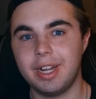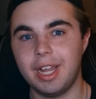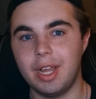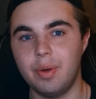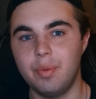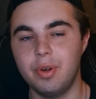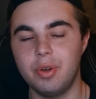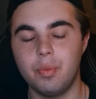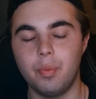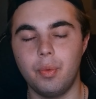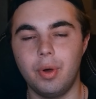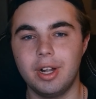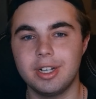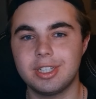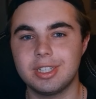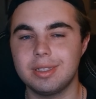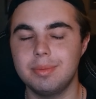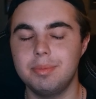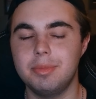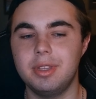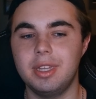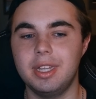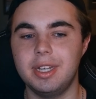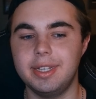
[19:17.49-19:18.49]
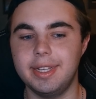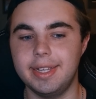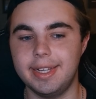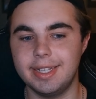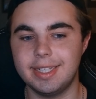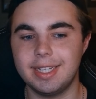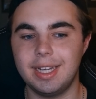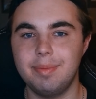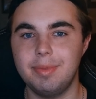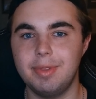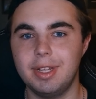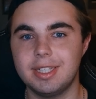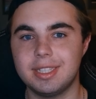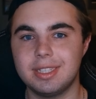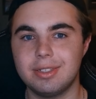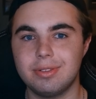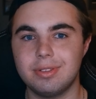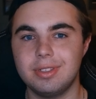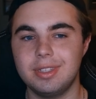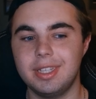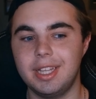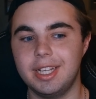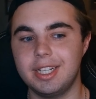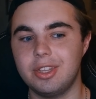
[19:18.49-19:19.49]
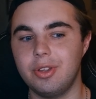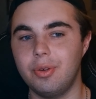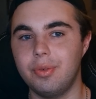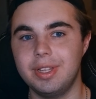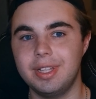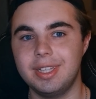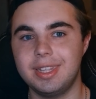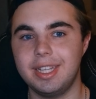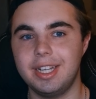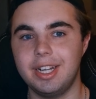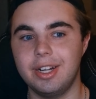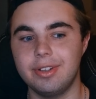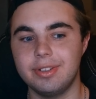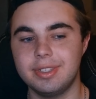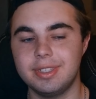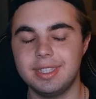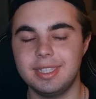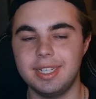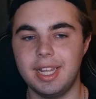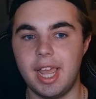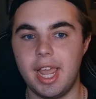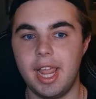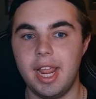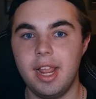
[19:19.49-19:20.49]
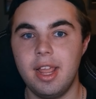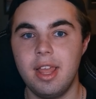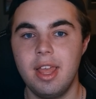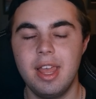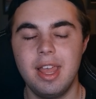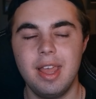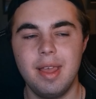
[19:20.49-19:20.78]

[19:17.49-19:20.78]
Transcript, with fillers: I wouldn't watch them in the daytime. That's like the only thing I'd say.